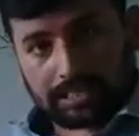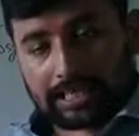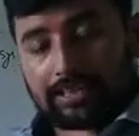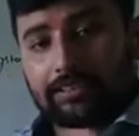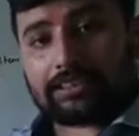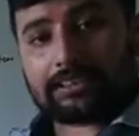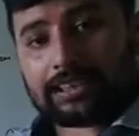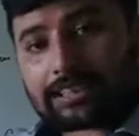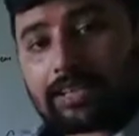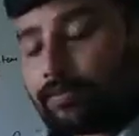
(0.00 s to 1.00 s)
and
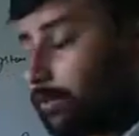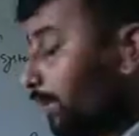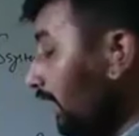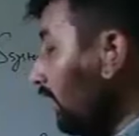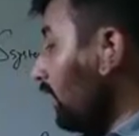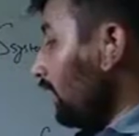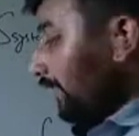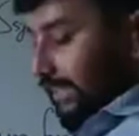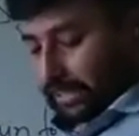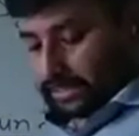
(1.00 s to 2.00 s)
system will be in
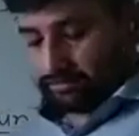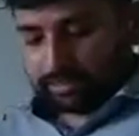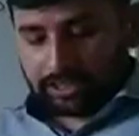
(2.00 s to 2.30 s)
negative.